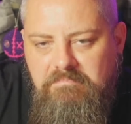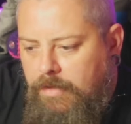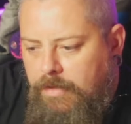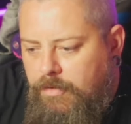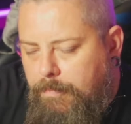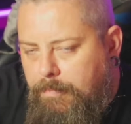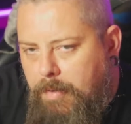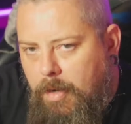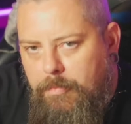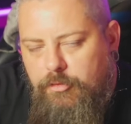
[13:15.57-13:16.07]
and
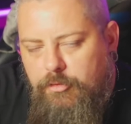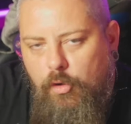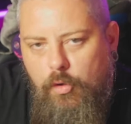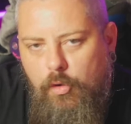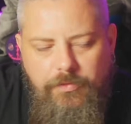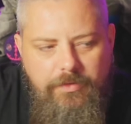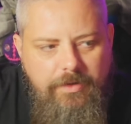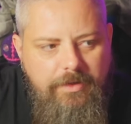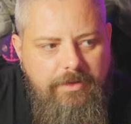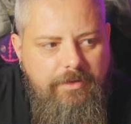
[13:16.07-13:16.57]
your pub is
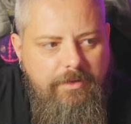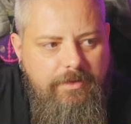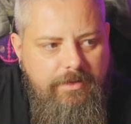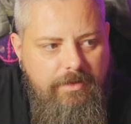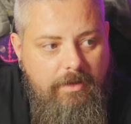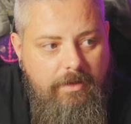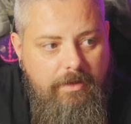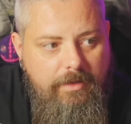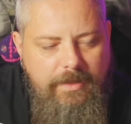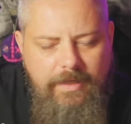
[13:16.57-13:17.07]
haunted and
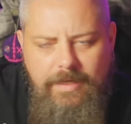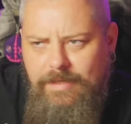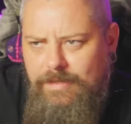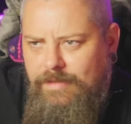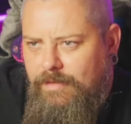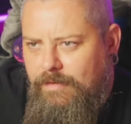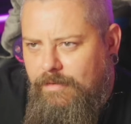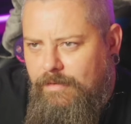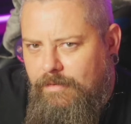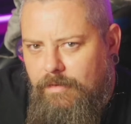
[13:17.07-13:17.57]
you're like,
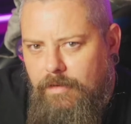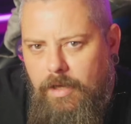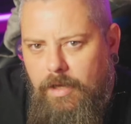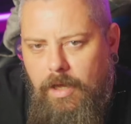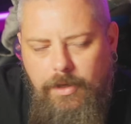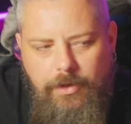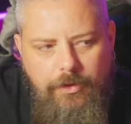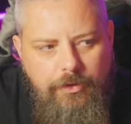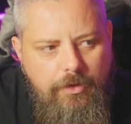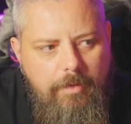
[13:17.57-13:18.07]
hey,
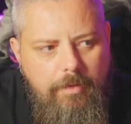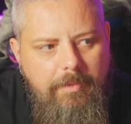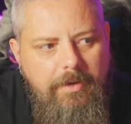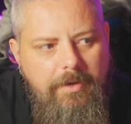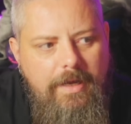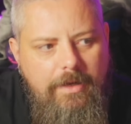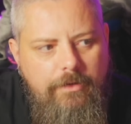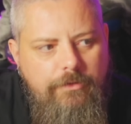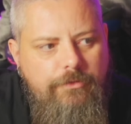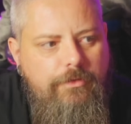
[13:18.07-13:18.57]
I can earn a
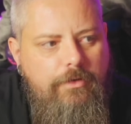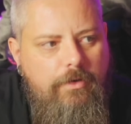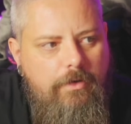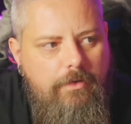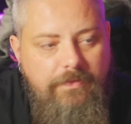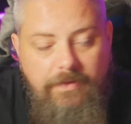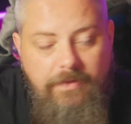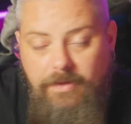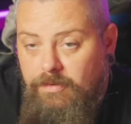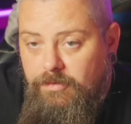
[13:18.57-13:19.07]
bit extra
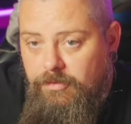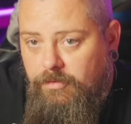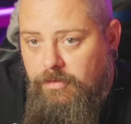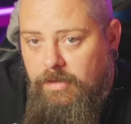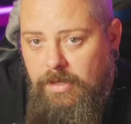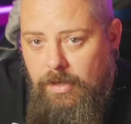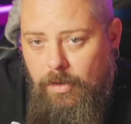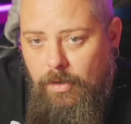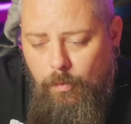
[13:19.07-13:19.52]
off this.